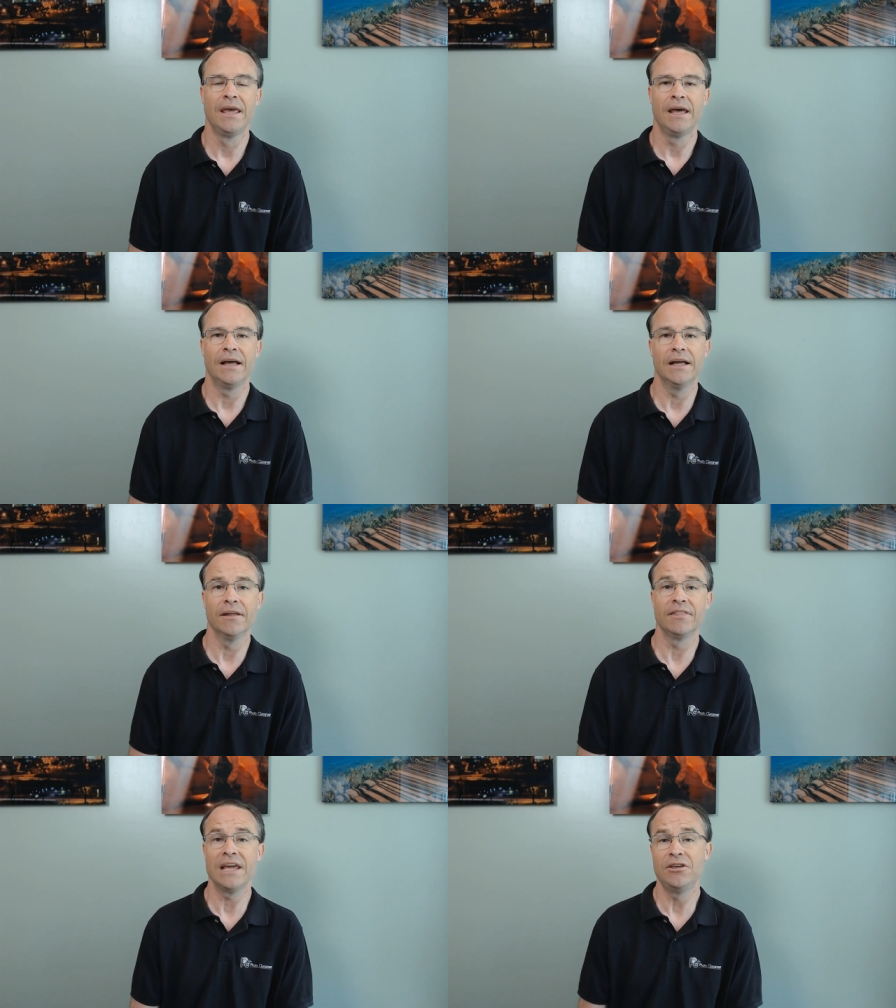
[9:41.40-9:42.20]
Uh,
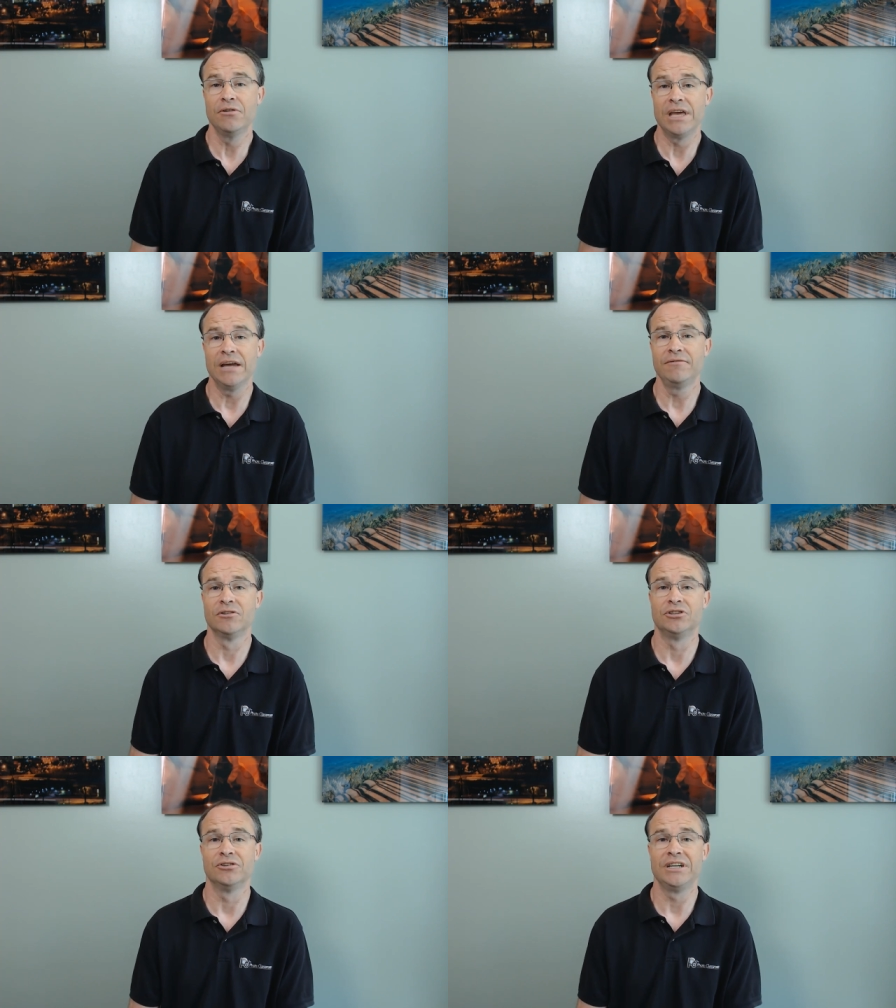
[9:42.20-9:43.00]
thank you again for
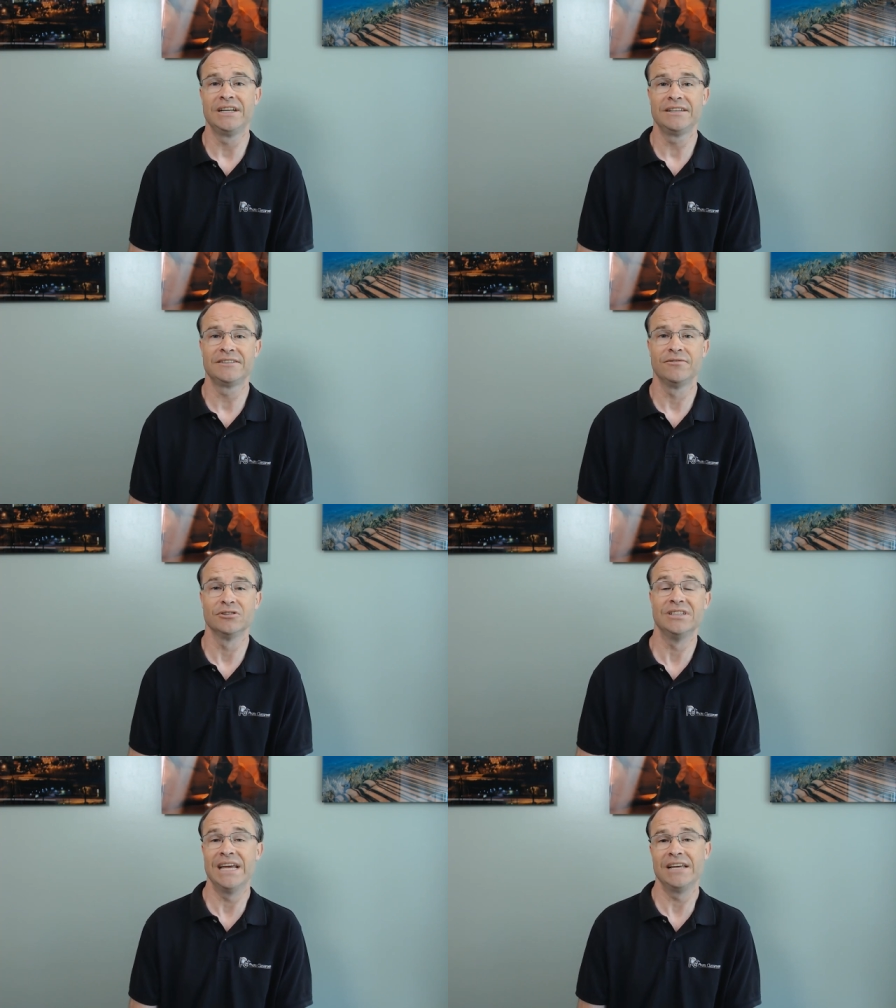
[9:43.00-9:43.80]
joining us for
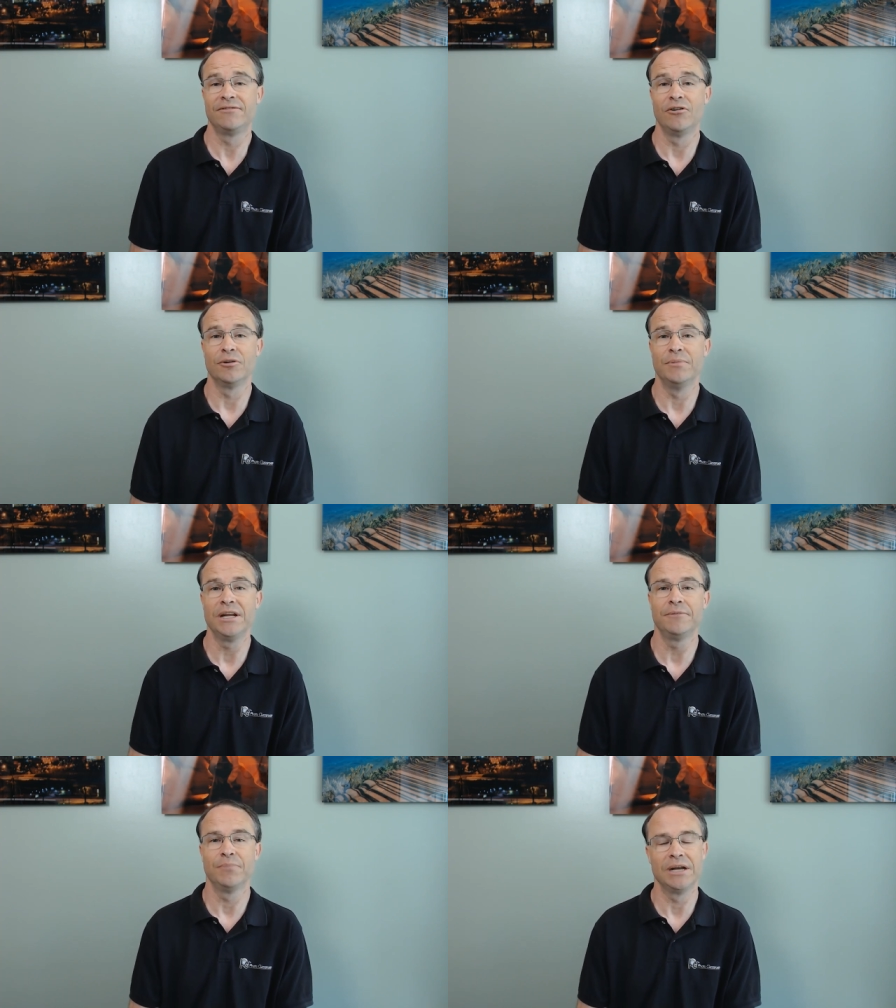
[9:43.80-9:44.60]
today's Photo
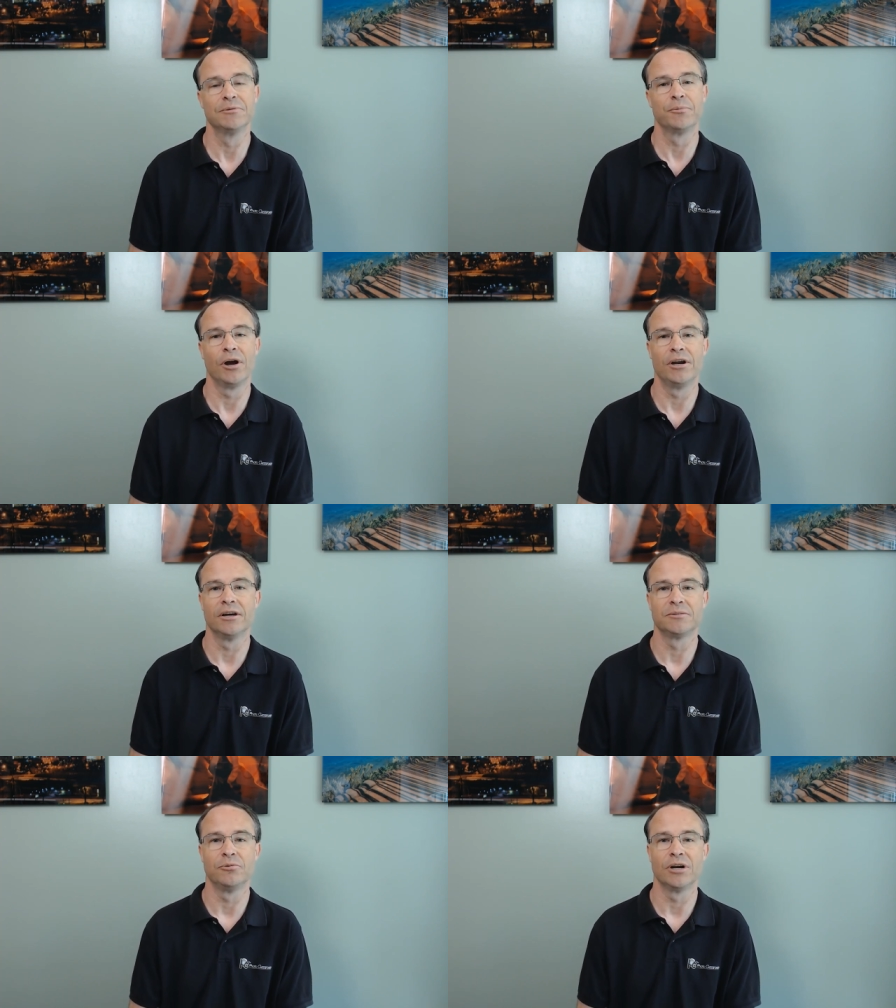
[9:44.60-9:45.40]
Minute. My name is Brian
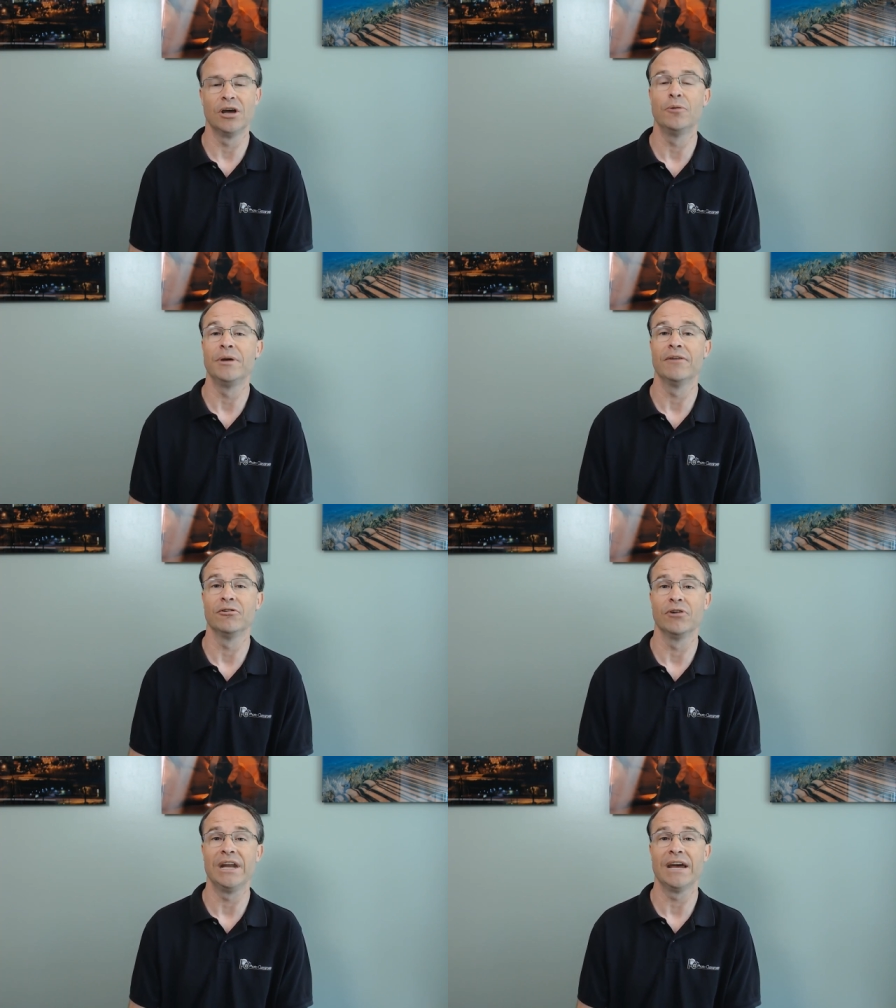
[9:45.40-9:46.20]
Osborne. I hope you have a
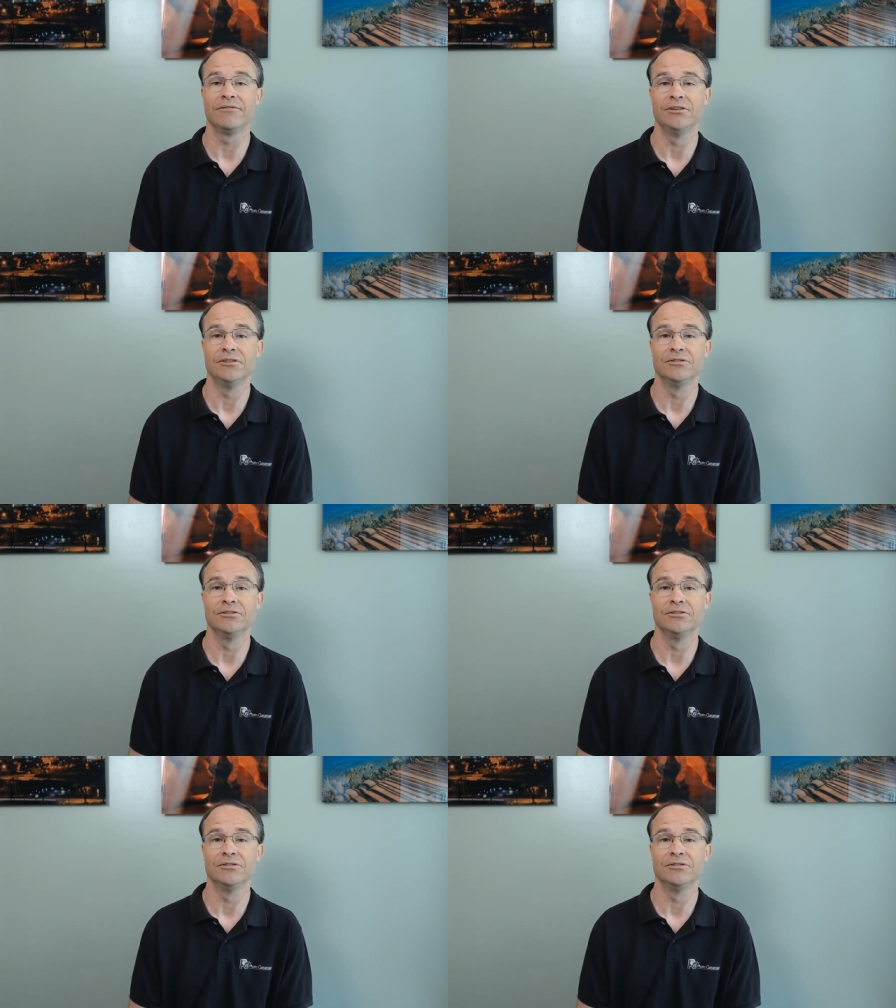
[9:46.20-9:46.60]
great afternoon